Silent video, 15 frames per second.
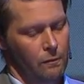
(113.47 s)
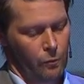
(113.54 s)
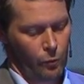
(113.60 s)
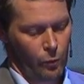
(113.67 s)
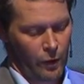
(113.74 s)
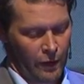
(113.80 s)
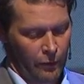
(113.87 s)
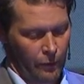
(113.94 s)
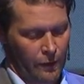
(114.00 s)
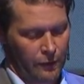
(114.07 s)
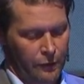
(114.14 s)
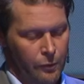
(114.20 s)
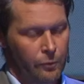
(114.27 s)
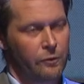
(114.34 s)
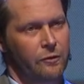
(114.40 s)
what I will
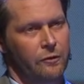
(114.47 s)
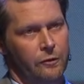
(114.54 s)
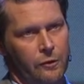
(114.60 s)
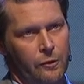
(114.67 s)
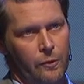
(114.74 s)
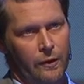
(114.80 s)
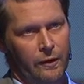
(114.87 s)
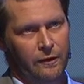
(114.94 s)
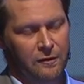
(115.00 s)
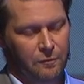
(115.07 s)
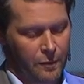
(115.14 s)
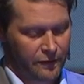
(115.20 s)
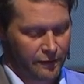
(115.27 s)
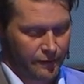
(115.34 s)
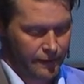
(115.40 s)
use during this
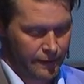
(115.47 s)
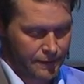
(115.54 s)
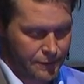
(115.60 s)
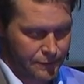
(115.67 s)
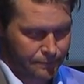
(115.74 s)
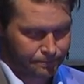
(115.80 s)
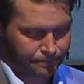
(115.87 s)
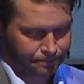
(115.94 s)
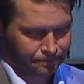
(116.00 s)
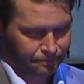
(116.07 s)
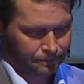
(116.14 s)
presentation.